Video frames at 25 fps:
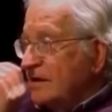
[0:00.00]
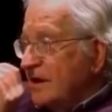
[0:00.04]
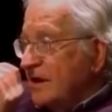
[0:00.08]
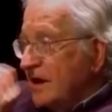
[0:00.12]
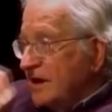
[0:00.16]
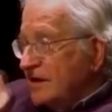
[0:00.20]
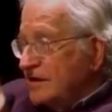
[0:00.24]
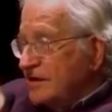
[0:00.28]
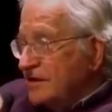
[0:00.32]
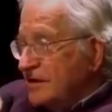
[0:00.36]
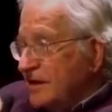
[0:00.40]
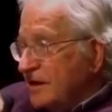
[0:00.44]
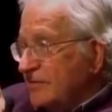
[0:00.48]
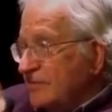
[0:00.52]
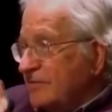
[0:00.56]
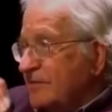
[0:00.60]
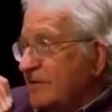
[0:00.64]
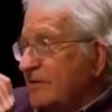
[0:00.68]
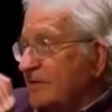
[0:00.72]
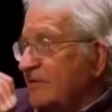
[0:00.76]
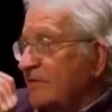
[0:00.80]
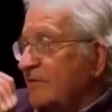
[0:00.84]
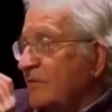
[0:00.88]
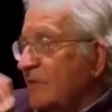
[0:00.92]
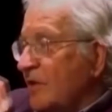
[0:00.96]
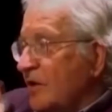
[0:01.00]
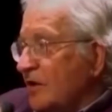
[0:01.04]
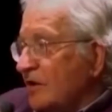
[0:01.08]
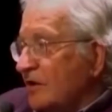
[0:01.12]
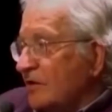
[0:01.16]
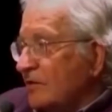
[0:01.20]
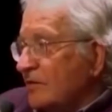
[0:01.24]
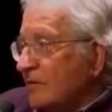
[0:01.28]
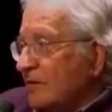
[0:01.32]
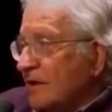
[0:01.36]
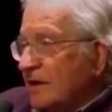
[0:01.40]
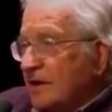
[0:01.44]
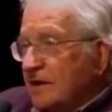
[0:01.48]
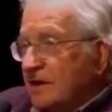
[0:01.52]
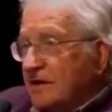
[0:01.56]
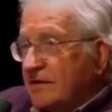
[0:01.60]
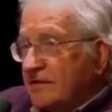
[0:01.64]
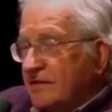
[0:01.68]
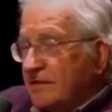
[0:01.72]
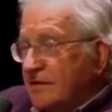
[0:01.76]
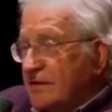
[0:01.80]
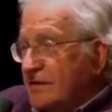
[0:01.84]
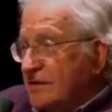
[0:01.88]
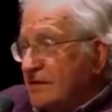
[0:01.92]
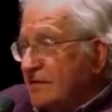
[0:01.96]
concept of moral
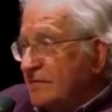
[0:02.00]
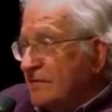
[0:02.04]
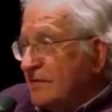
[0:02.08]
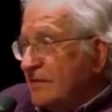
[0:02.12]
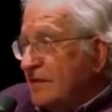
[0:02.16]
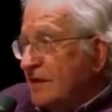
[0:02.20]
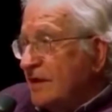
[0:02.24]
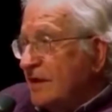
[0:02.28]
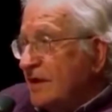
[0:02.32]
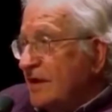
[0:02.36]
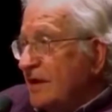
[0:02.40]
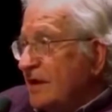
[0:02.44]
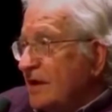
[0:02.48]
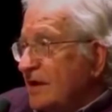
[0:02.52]
relativism